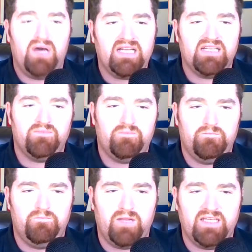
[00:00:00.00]
But
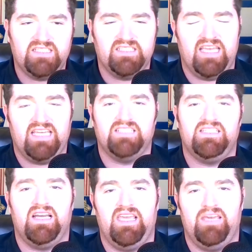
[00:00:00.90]
places like
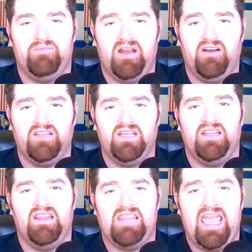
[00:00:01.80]
Kentucky and
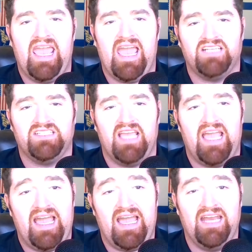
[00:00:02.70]
Maryland, they
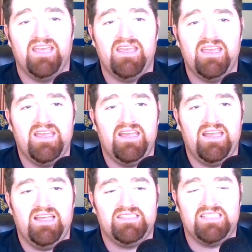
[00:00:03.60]
actually had
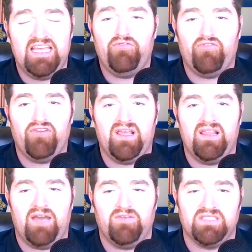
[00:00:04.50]

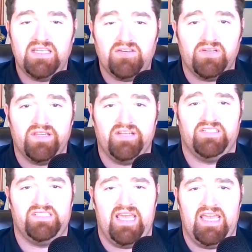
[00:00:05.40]
slavery that was legal in
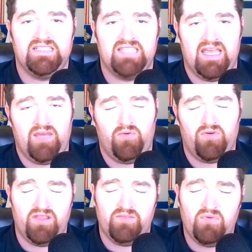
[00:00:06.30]
their states, and
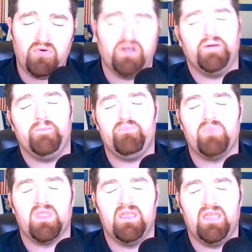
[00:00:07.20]
they were on the
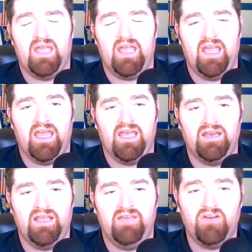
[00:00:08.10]
border.
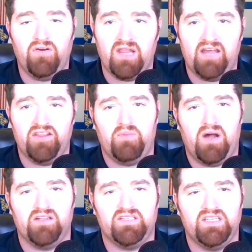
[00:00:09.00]
And even though a lot of
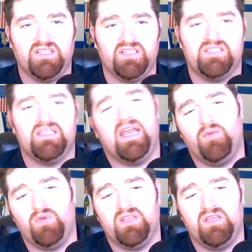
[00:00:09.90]
their politicians
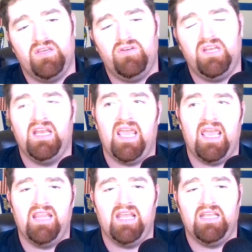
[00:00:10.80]
sided with the
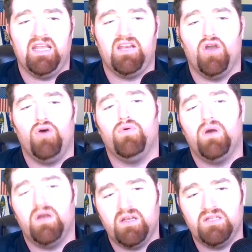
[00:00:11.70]
Union, and they did
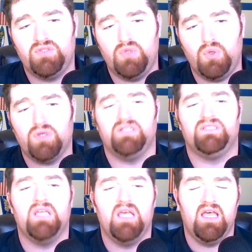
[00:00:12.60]
go
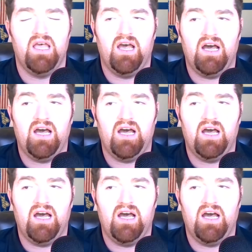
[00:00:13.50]
towards